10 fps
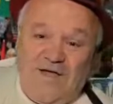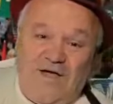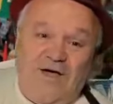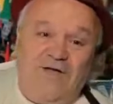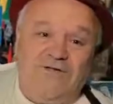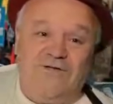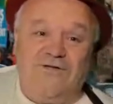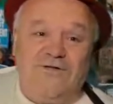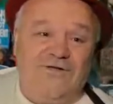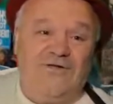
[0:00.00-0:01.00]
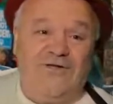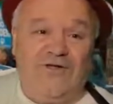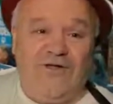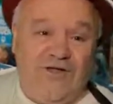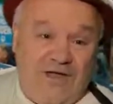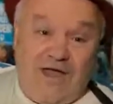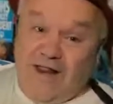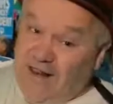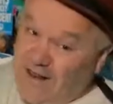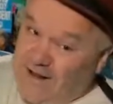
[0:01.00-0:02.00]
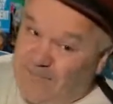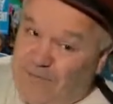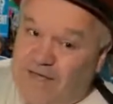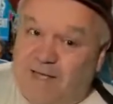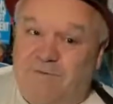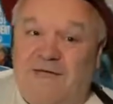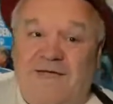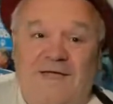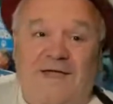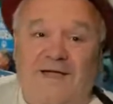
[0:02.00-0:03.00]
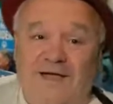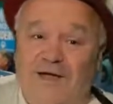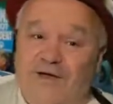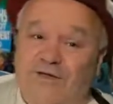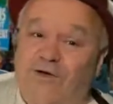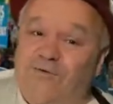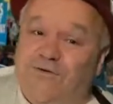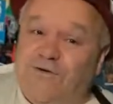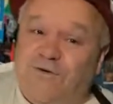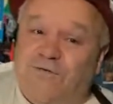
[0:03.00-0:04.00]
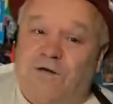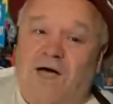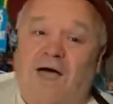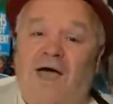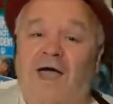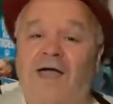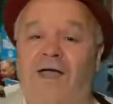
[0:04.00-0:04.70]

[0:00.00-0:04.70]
Hush, little baby, don't you cry.